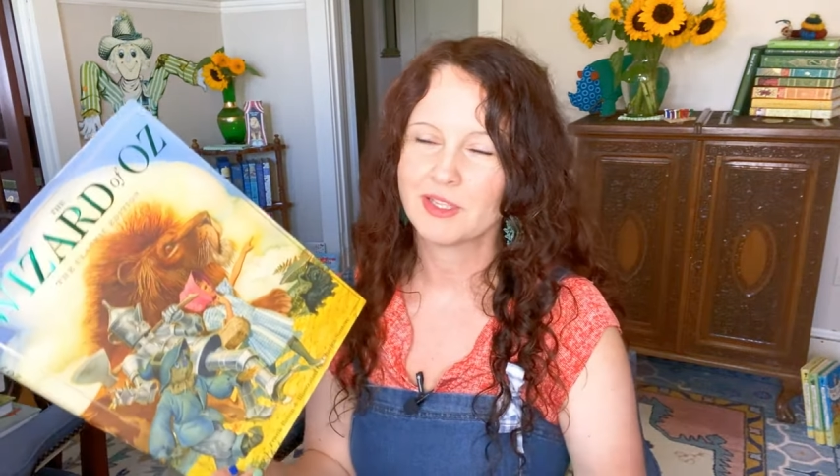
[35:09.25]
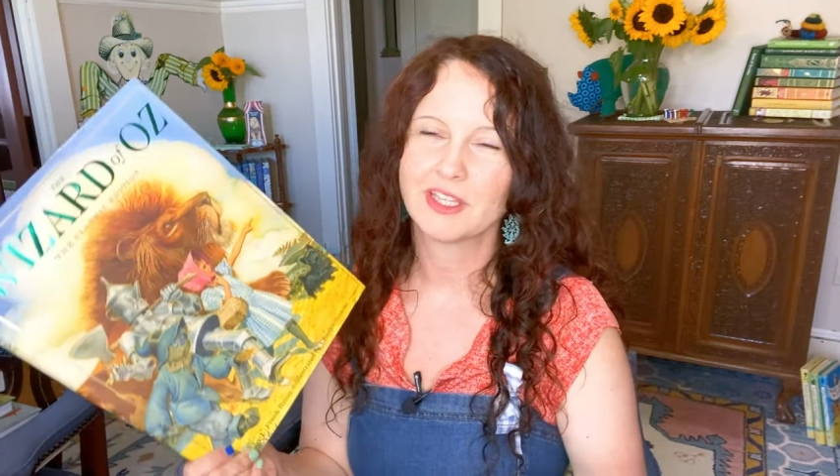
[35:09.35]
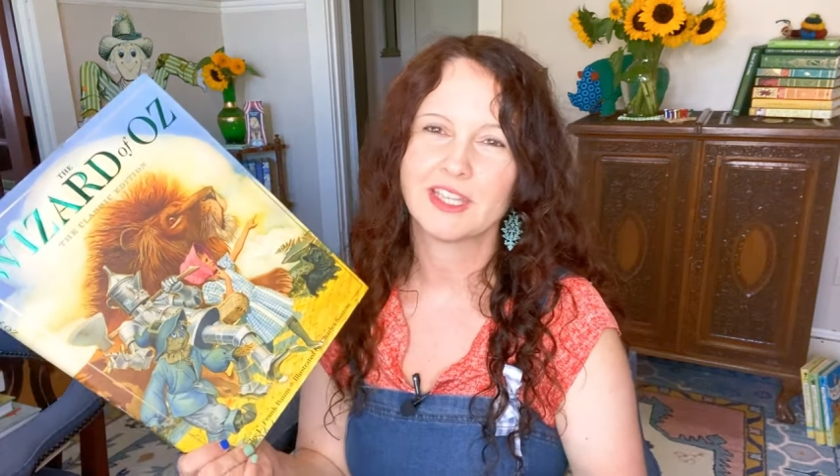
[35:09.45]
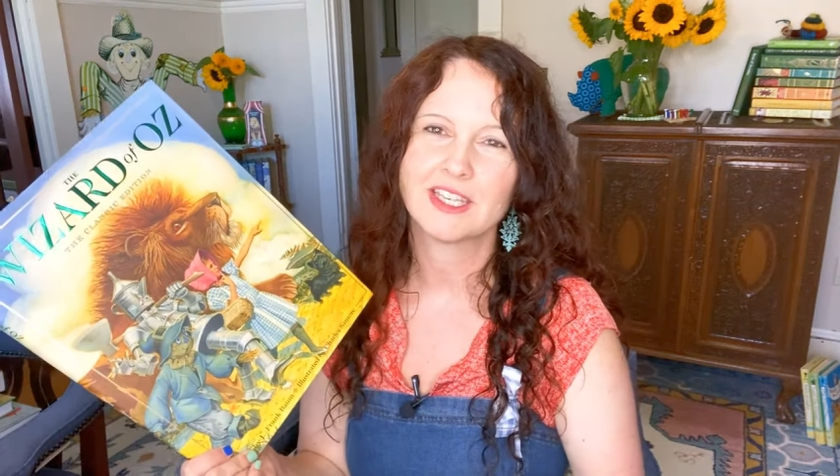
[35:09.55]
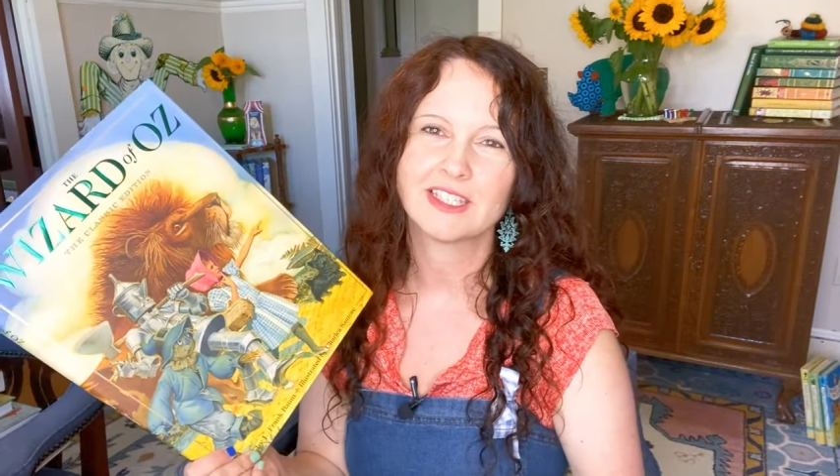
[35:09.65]
of the
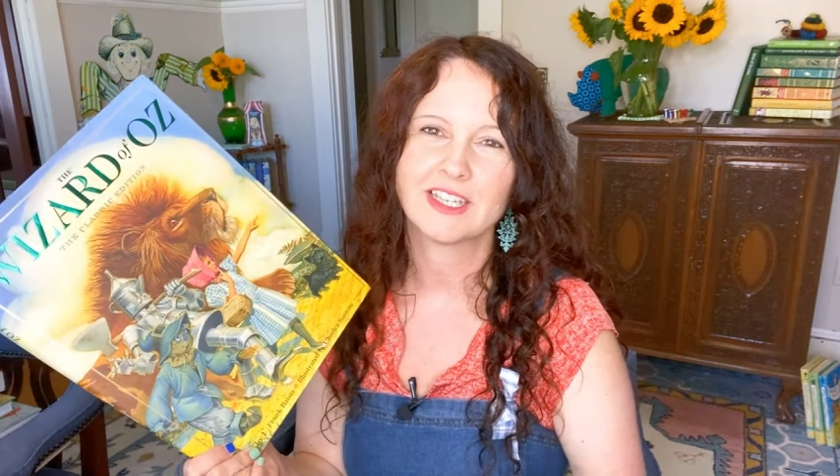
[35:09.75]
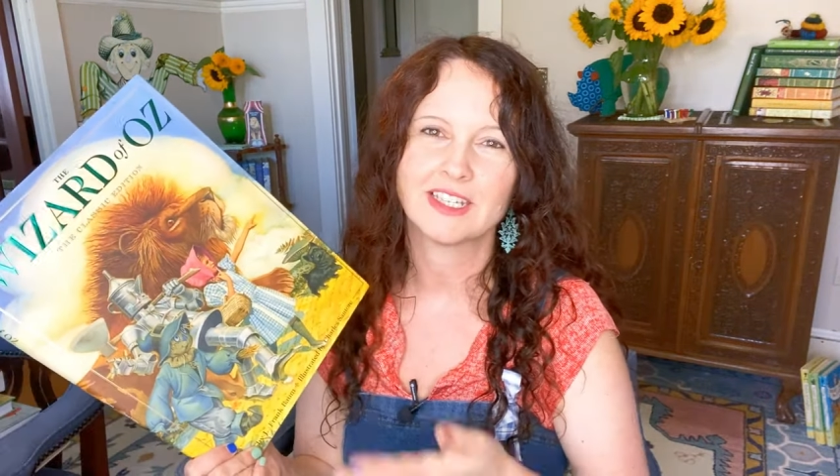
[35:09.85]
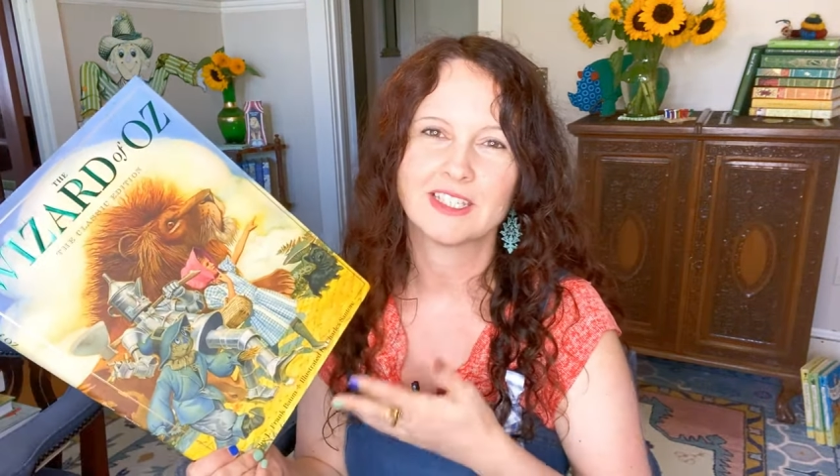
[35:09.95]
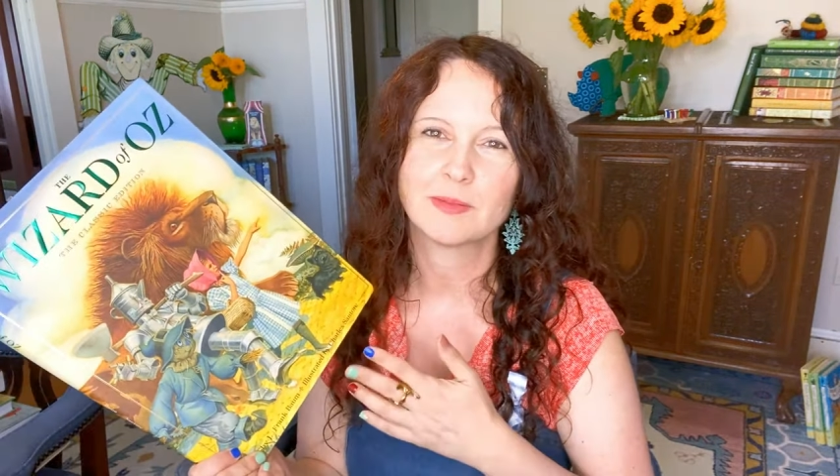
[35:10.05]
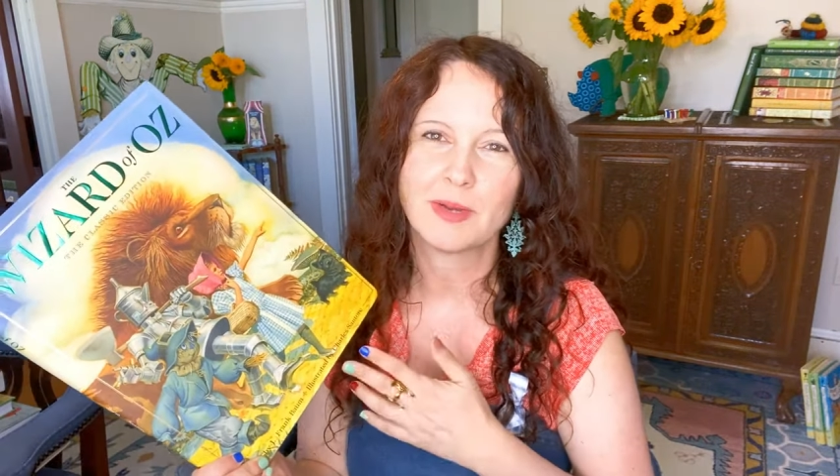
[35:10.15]
things that
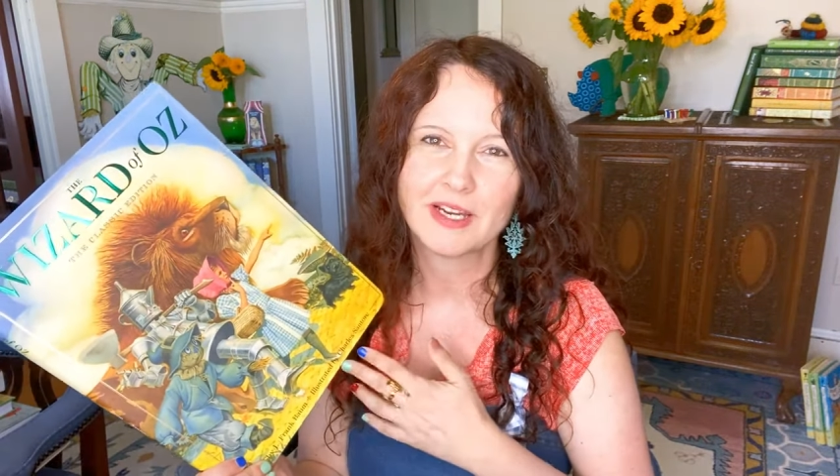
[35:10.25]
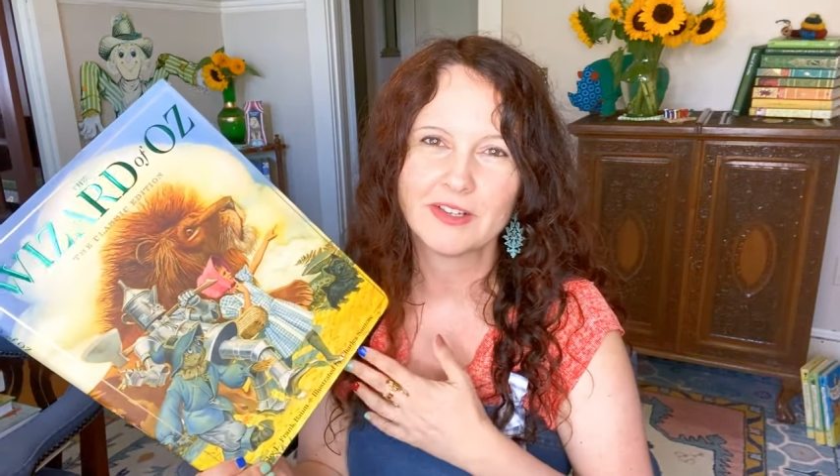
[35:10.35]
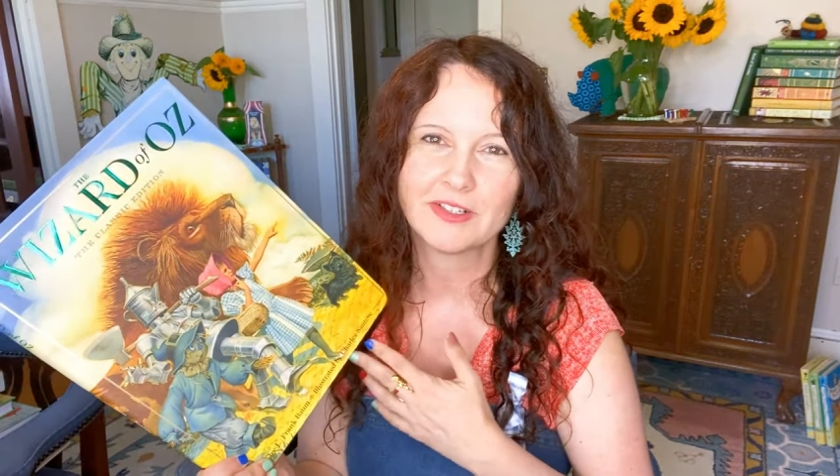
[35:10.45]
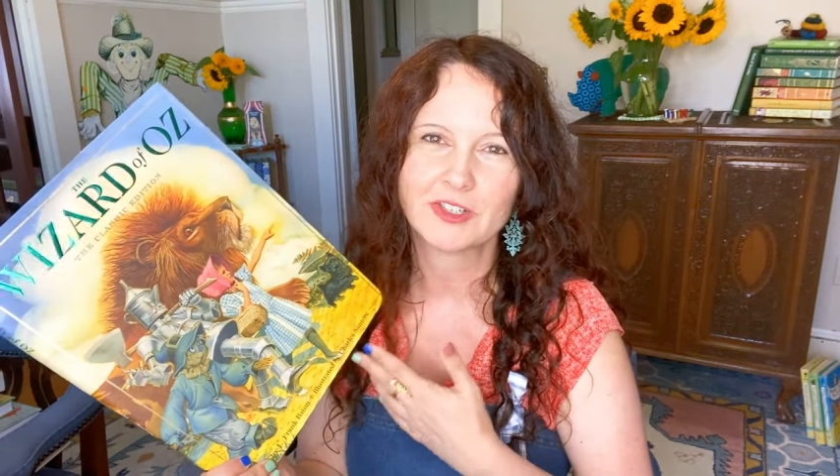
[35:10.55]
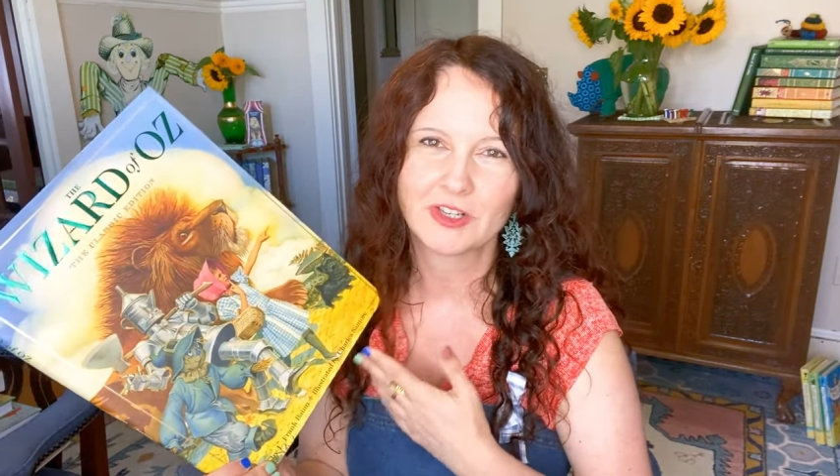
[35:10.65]

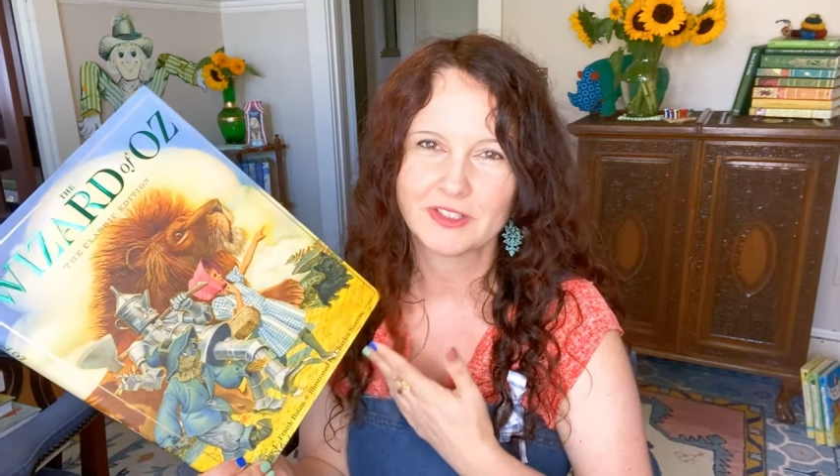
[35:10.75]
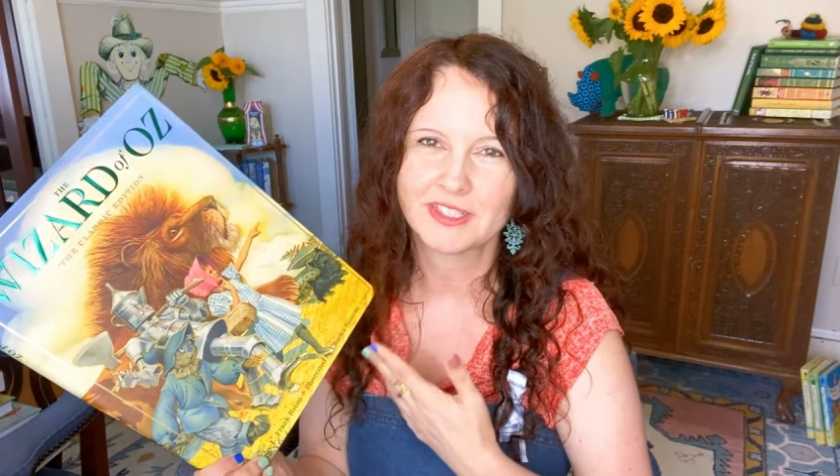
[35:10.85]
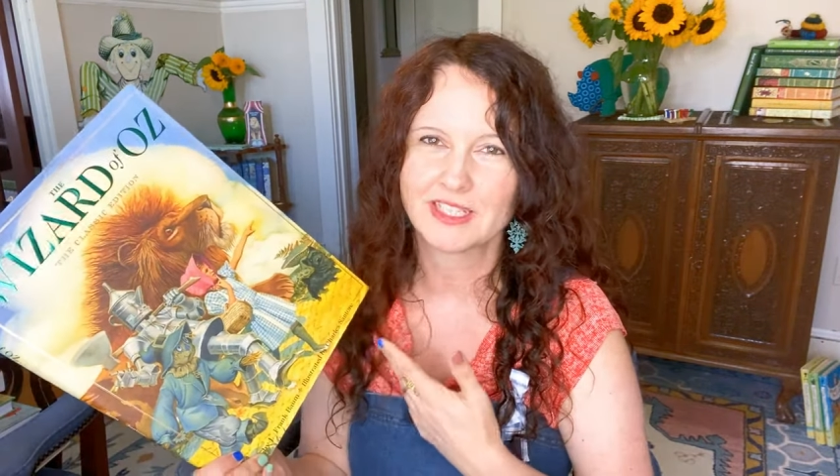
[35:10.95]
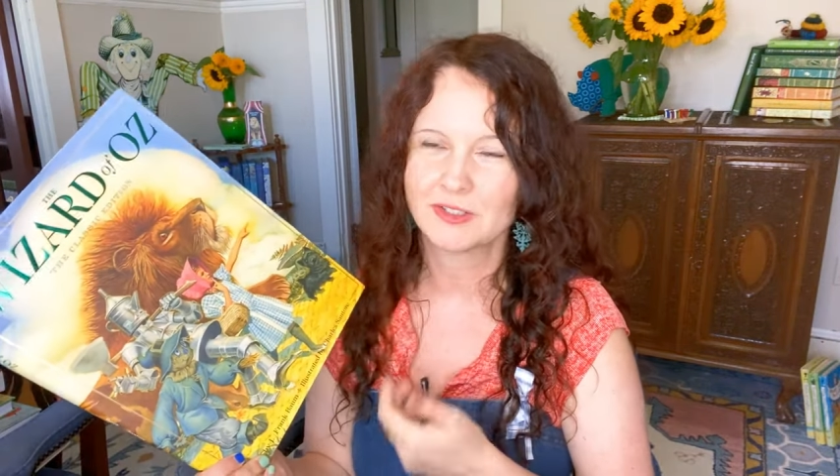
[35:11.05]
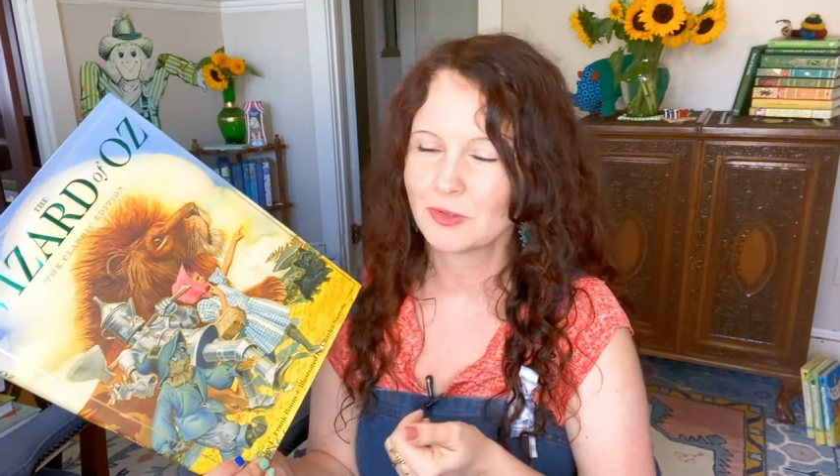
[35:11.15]
inspired Charles
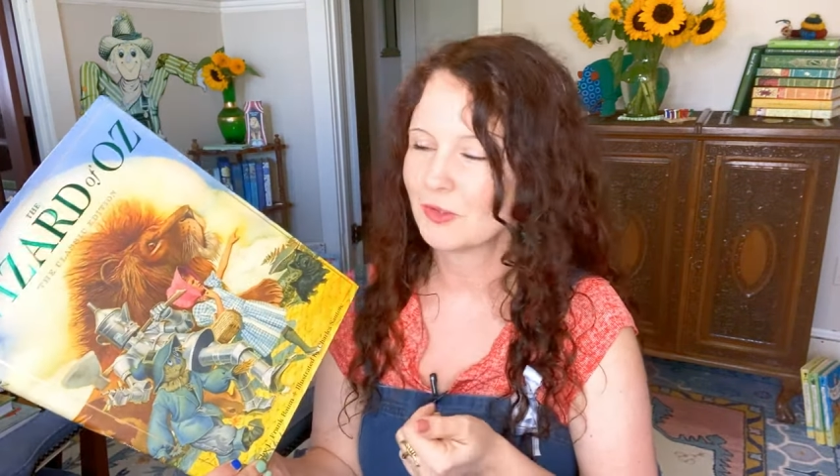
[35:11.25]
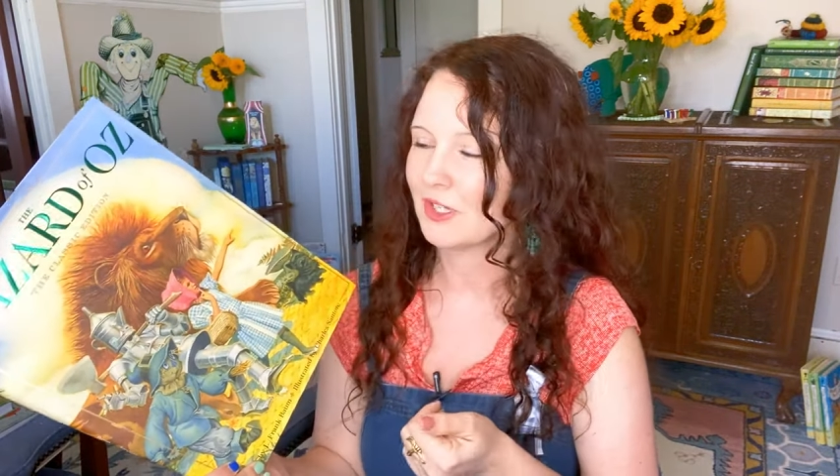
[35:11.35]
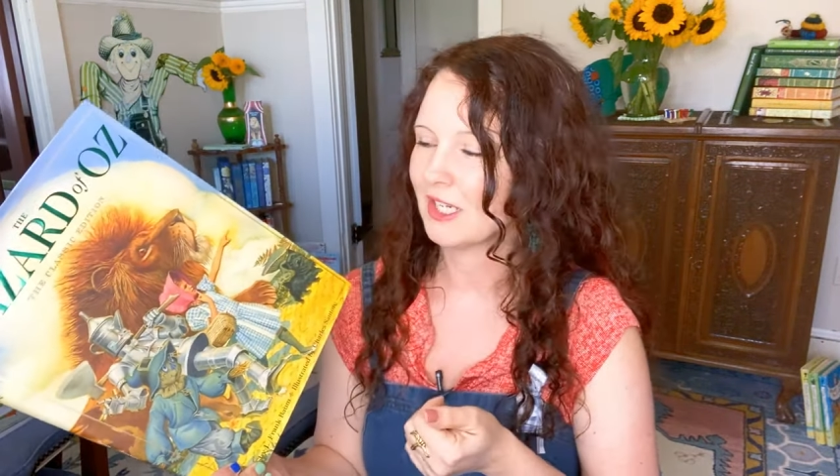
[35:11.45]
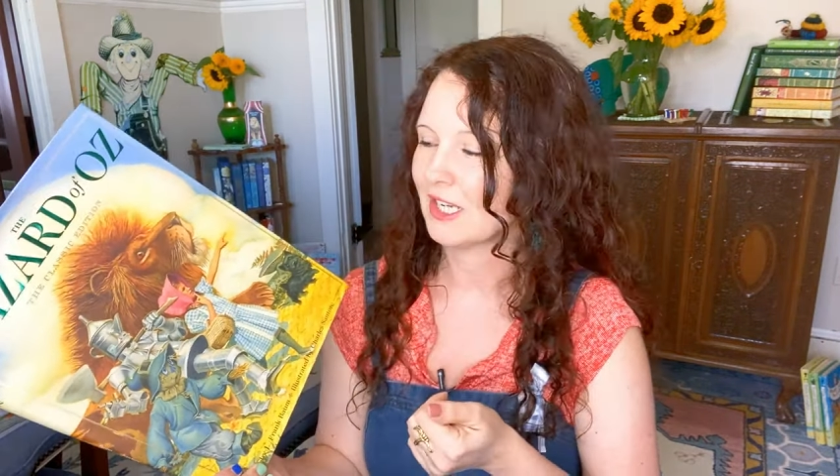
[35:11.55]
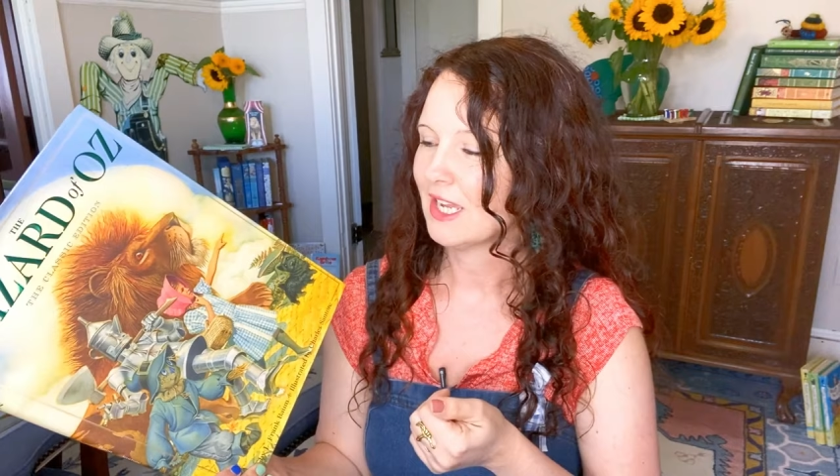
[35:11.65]

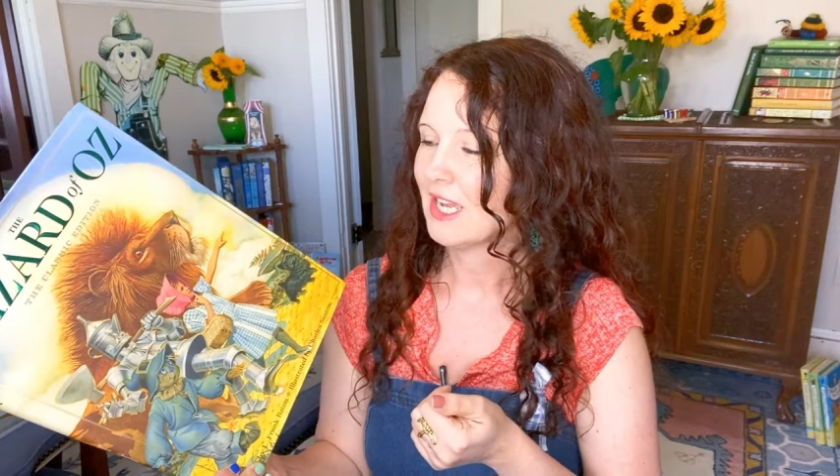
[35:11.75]
Santore,